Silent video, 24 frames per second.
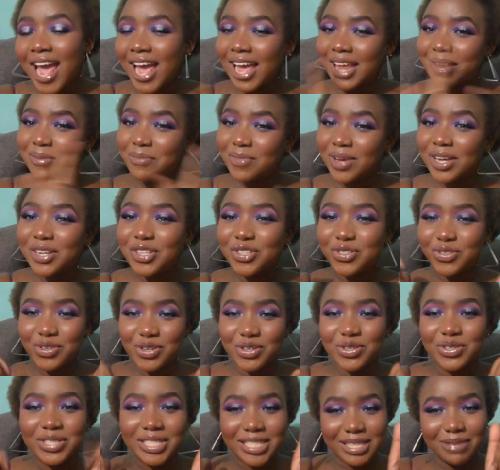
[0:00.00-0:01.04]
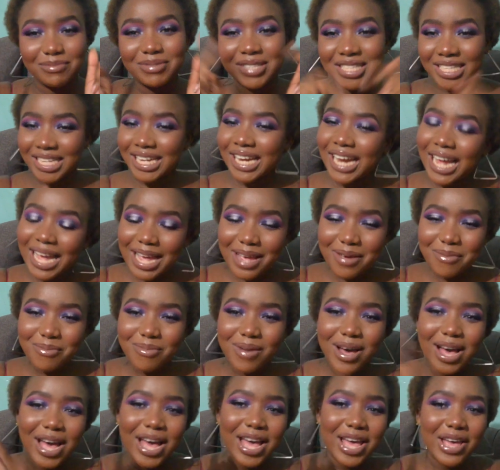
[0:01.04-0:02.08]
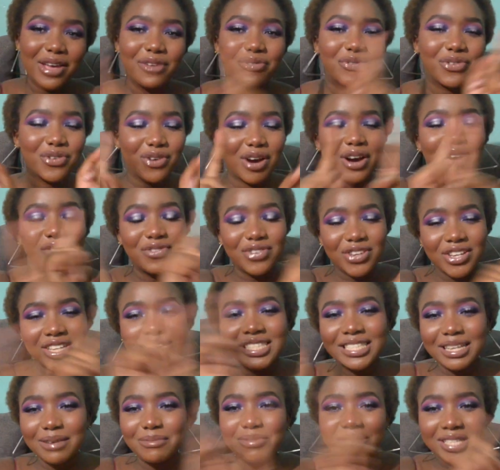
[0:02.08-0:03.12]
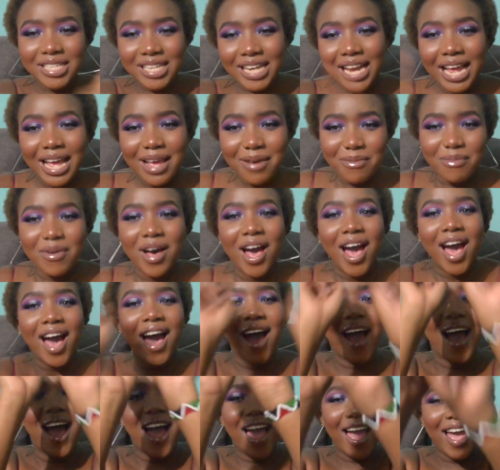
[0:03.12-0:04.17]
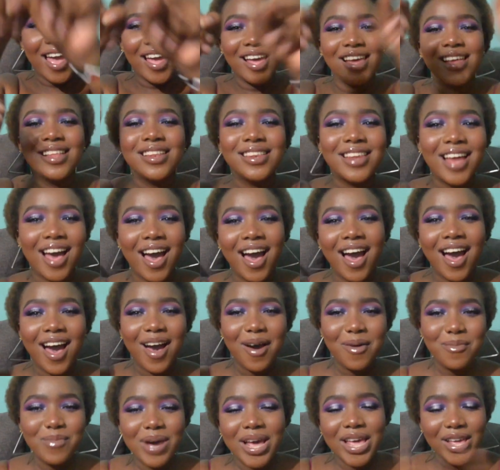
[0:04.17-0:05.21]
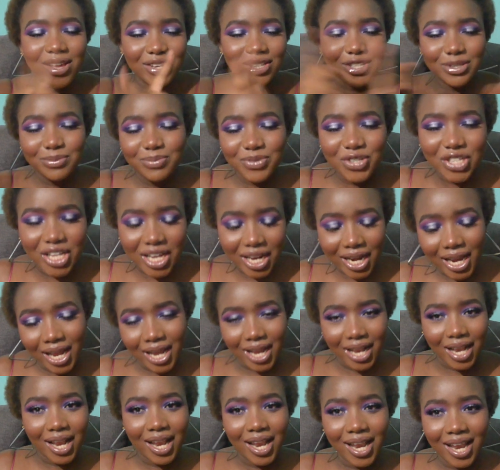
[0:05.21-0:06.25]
and make sure you subscribe if you have not subscribed in my youtube channel